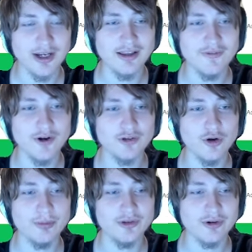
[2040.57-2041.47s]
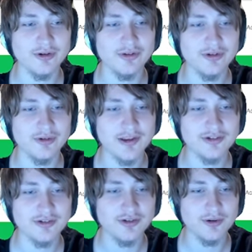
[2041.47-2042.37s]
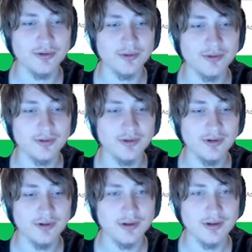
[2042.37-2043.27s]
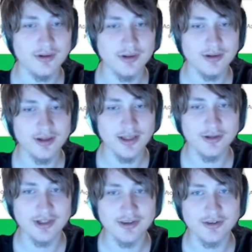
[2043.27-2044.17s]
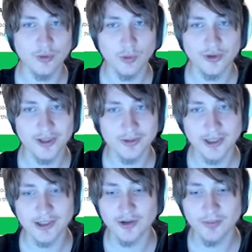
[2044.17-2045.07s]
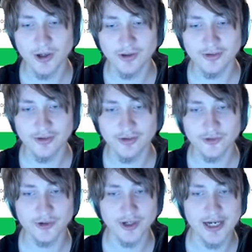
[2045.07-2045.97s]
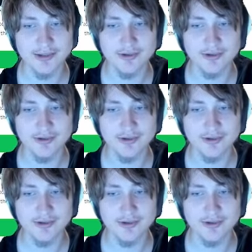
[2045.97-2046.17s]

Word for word: I love how it's open source too. That's just so cool. You get this whole thing right out of the box. This looks great.